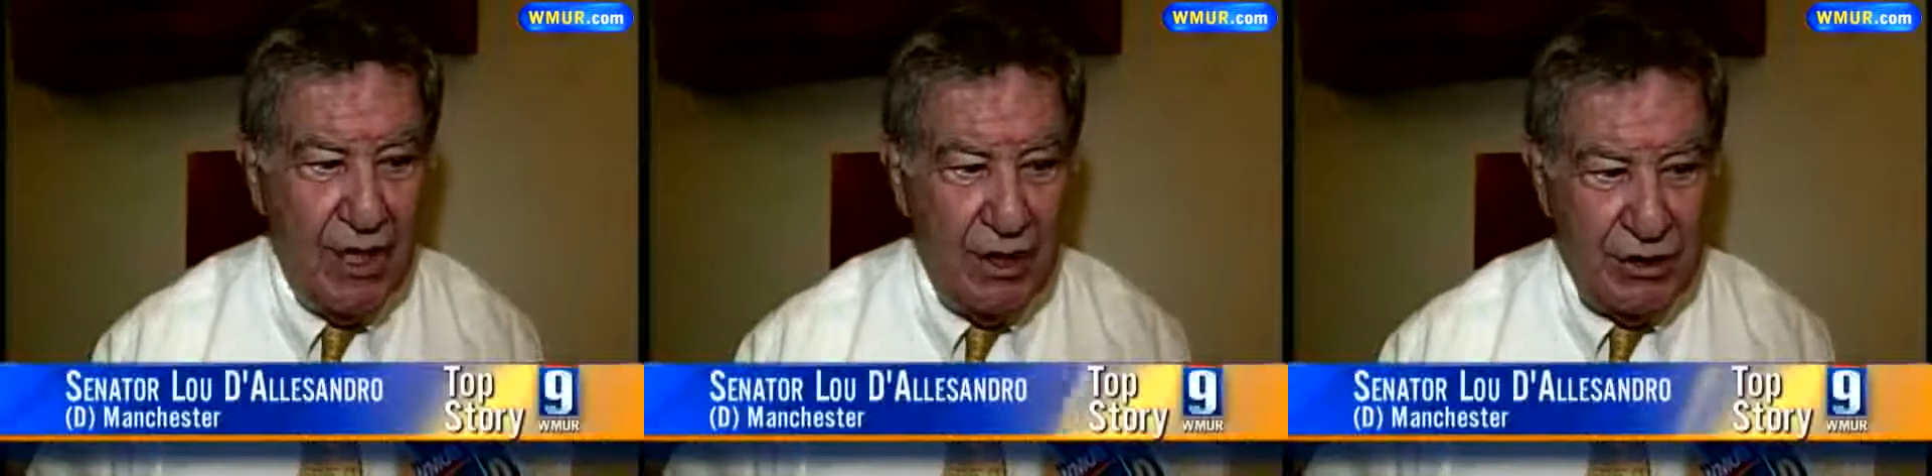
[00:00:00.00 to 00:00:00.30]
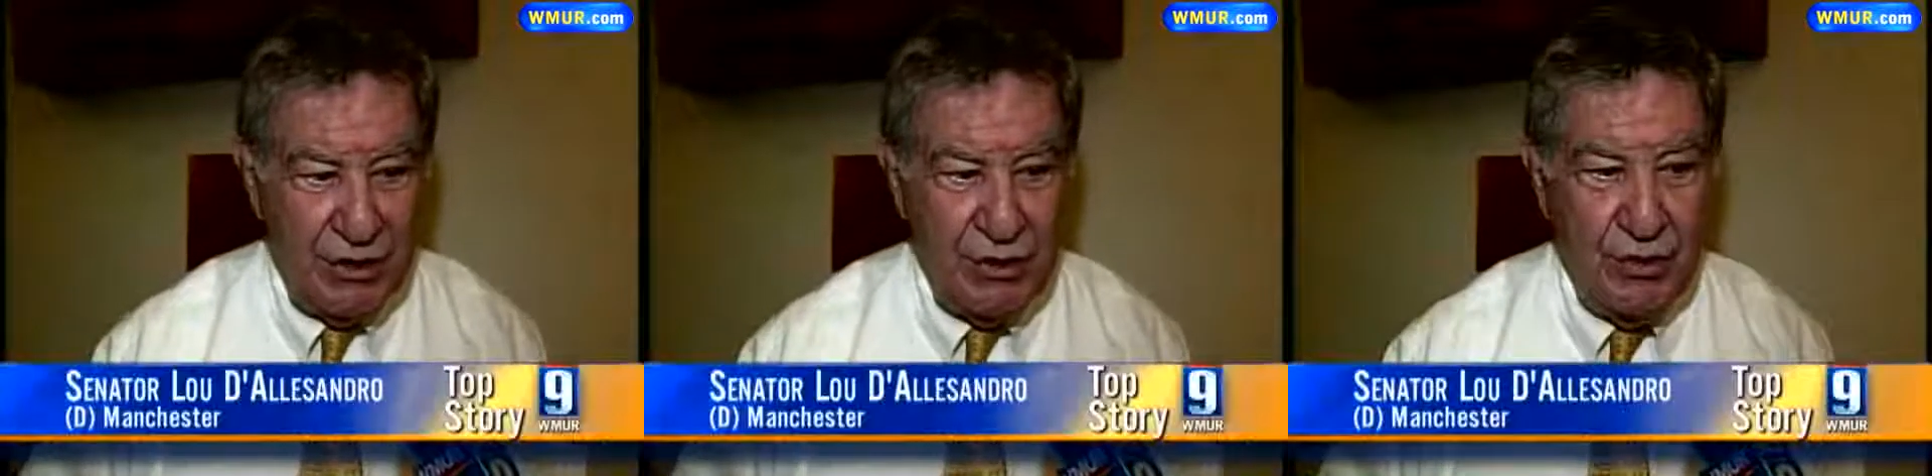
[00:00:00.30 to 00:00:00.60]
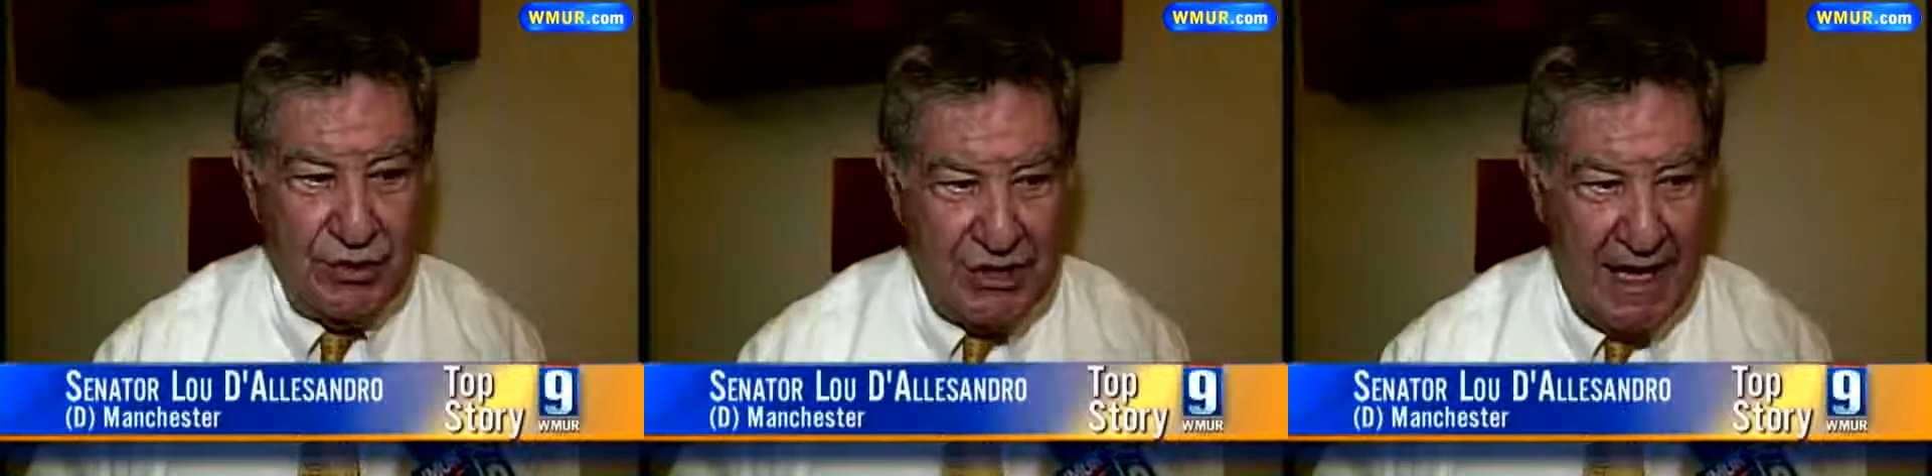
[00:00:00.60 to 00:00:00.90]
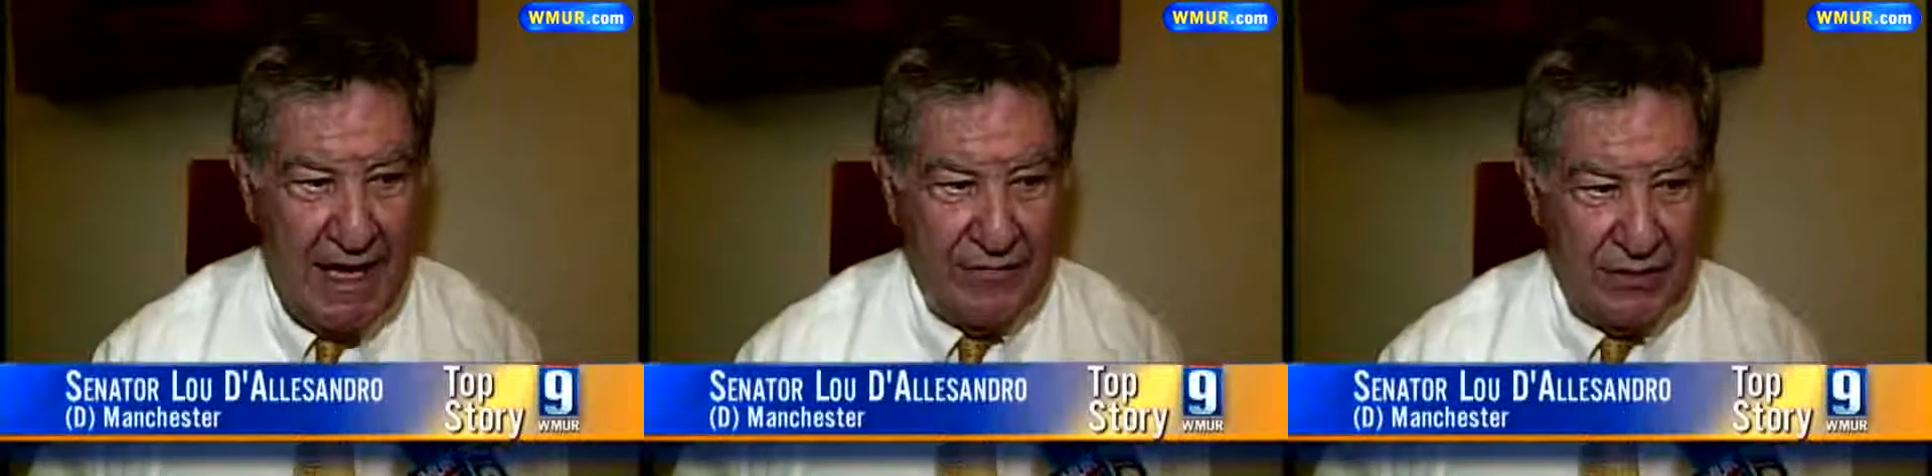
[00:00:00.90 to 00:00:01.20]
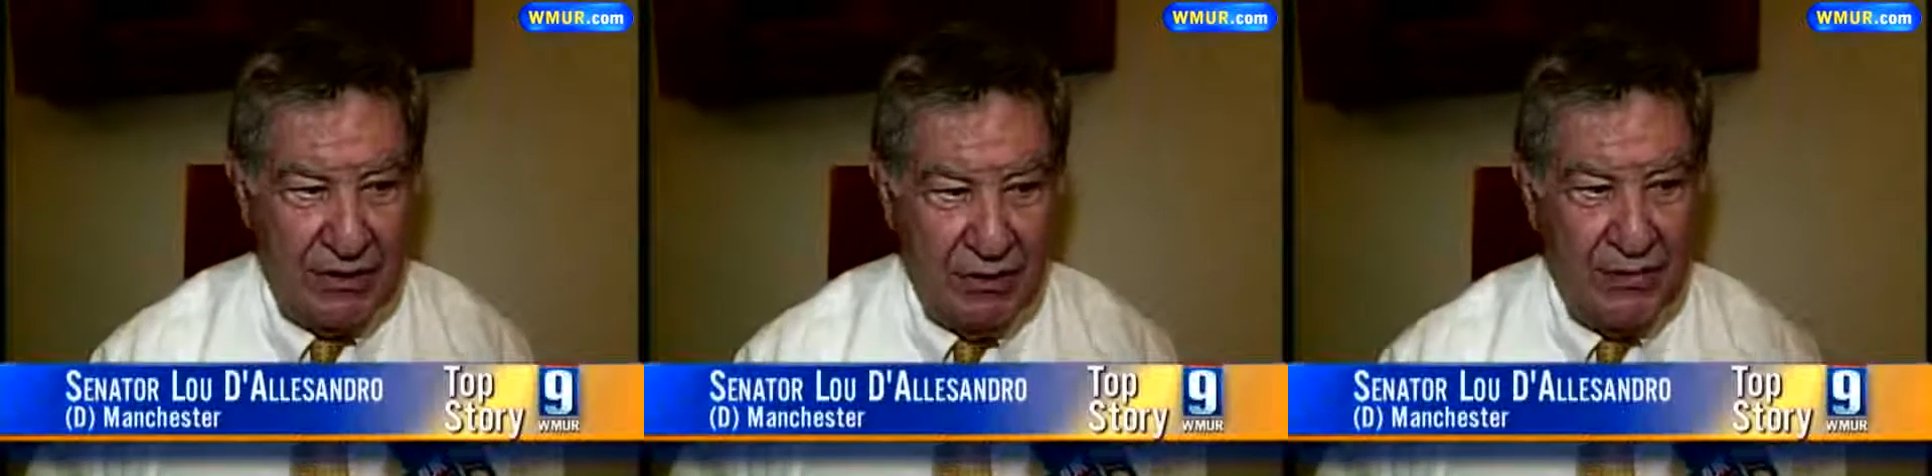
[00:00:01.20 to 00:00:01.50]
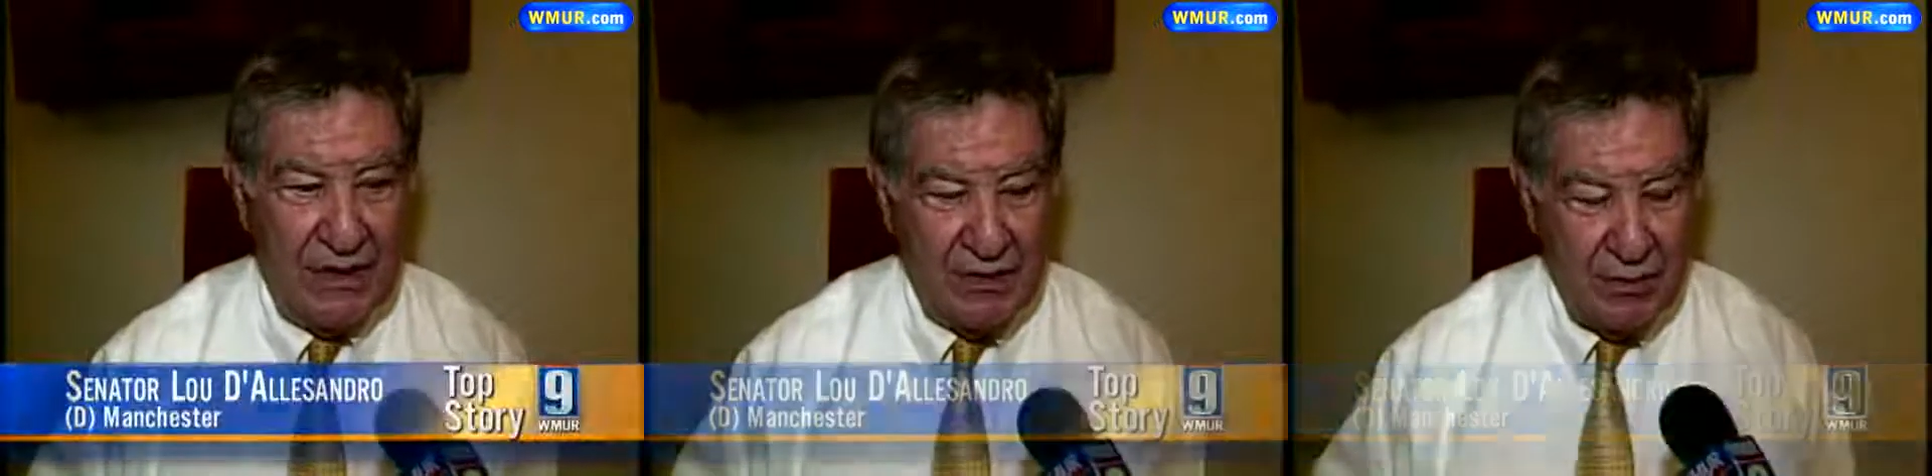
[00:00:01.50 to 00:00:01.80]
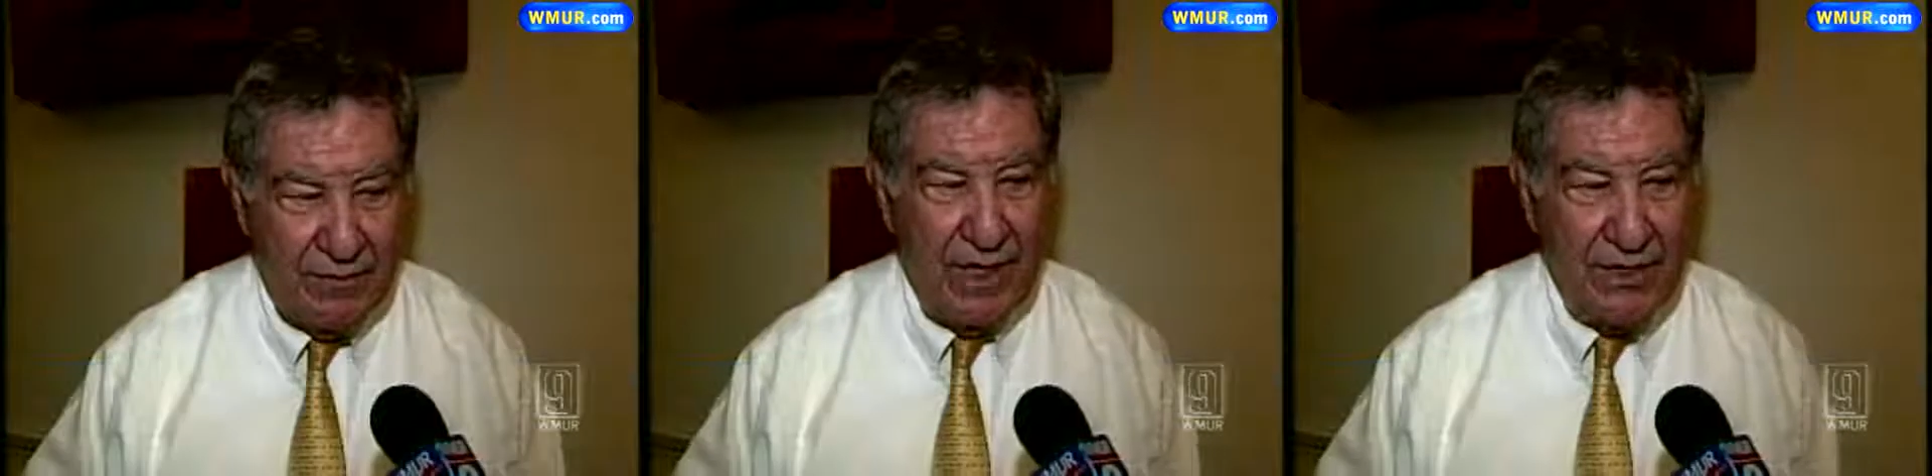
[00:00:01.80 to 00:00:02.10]
you do what you have to do because
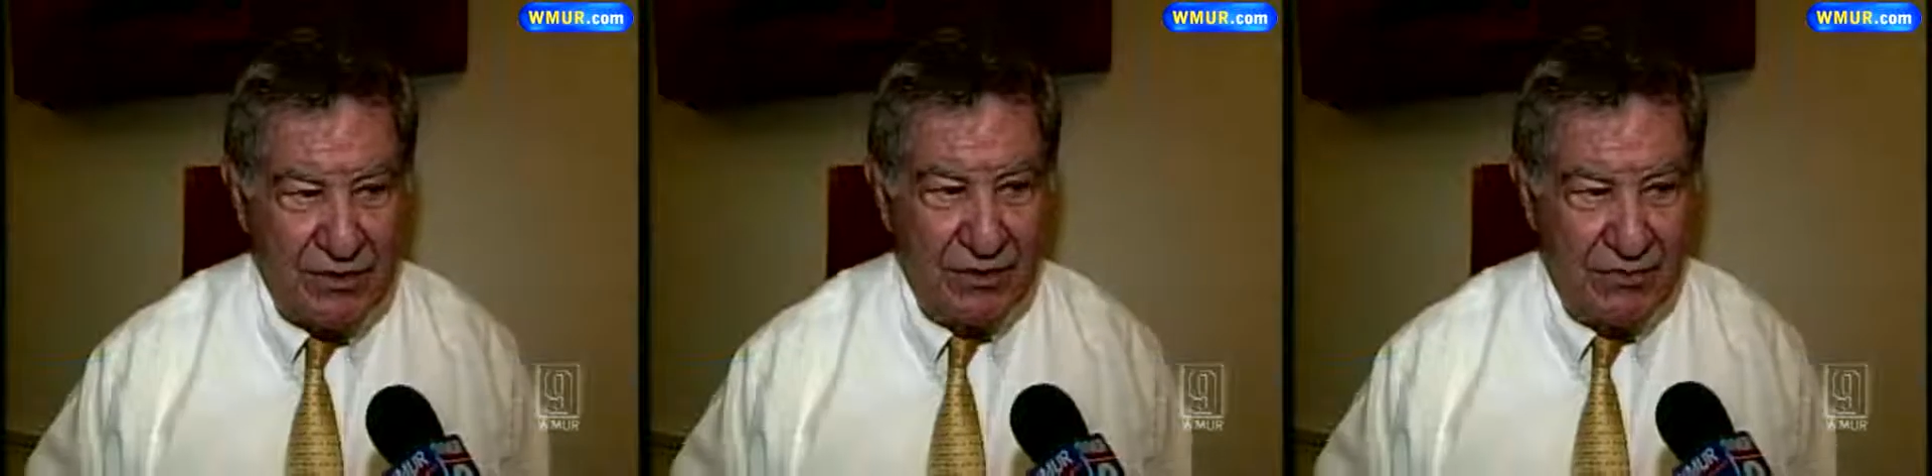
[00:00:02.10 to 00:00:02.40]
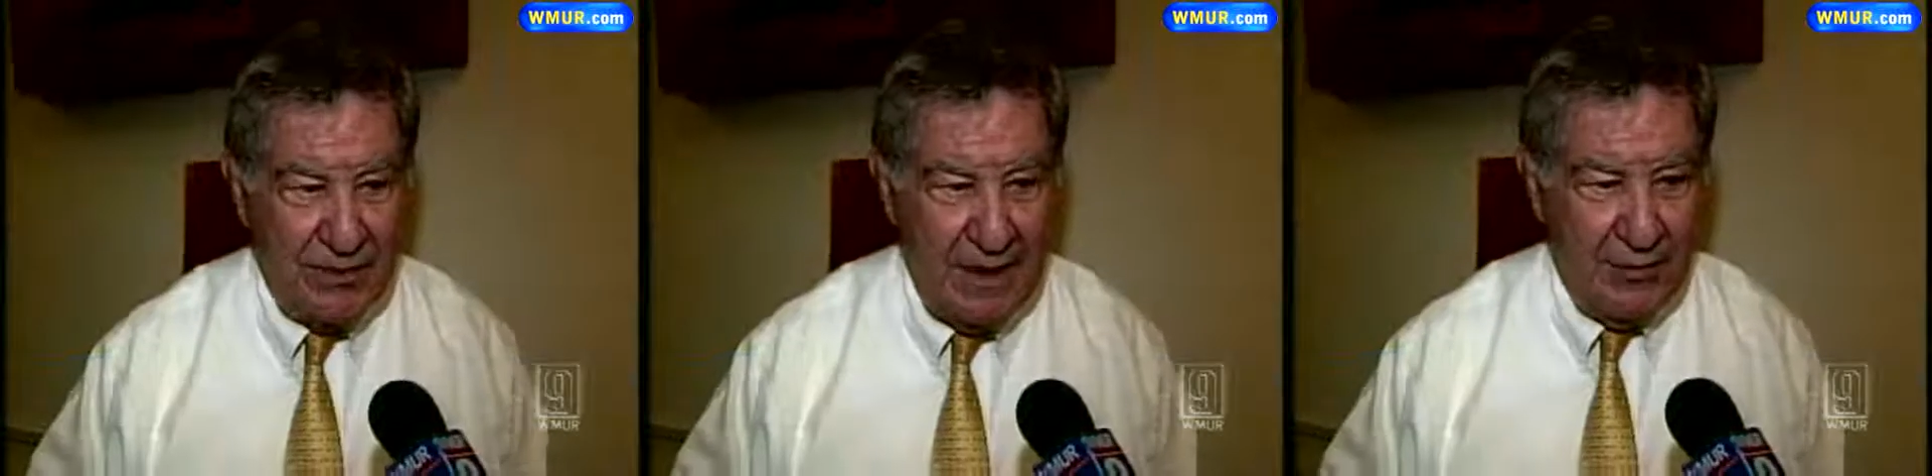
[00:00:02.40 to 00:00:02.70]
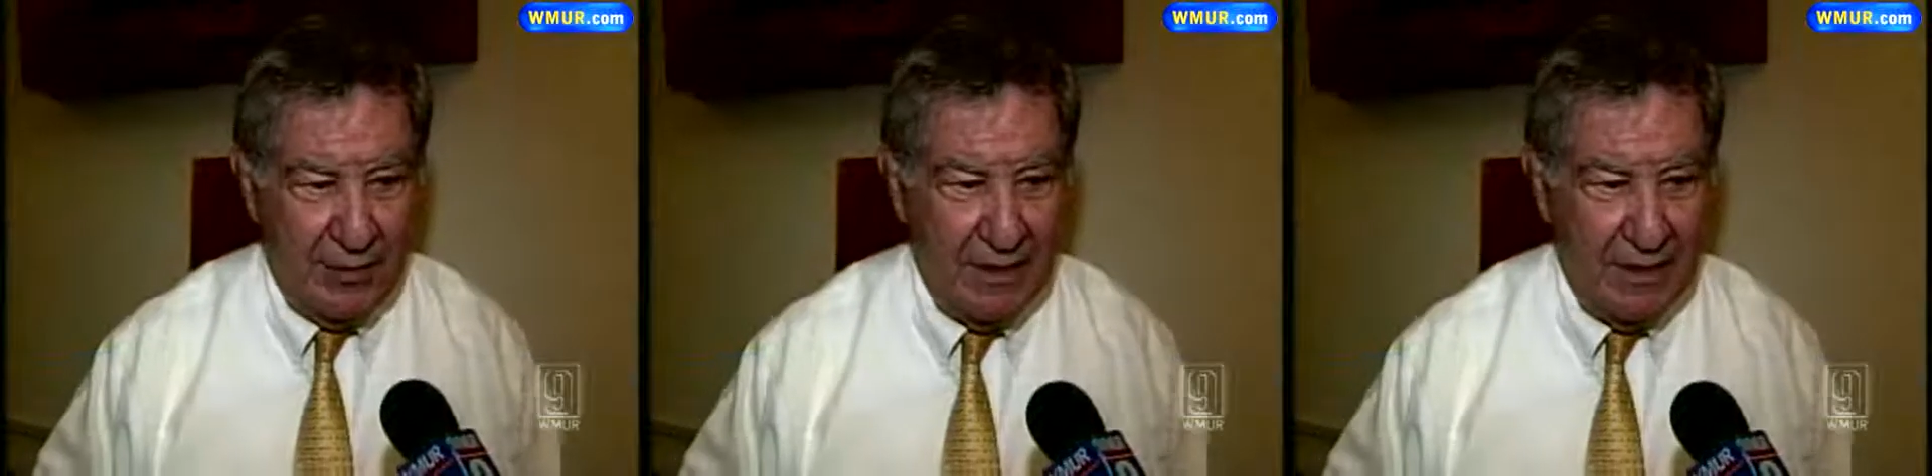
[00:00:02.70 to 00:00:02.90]
we've got to serve people.